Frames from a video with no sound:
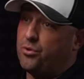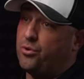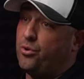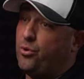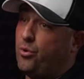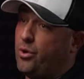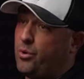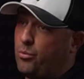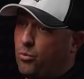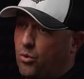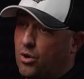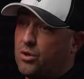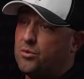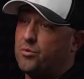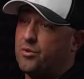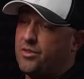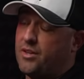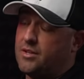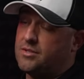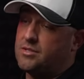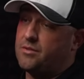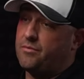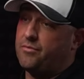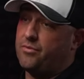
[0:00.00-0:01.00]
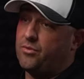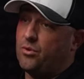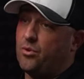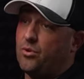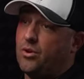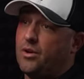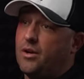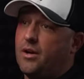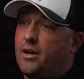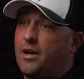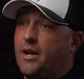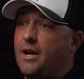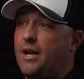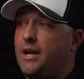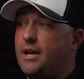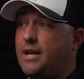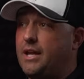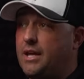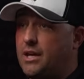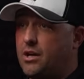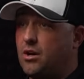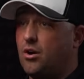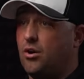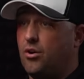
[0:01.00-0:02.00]
who had worked with us at Florida, and
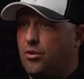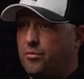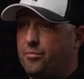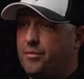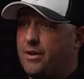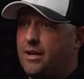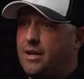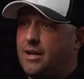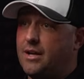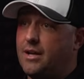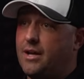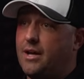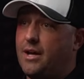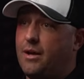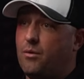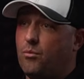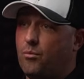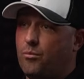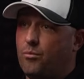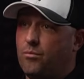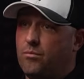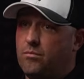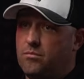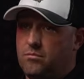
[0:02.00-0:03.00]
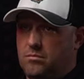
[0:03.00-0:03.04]
he called me and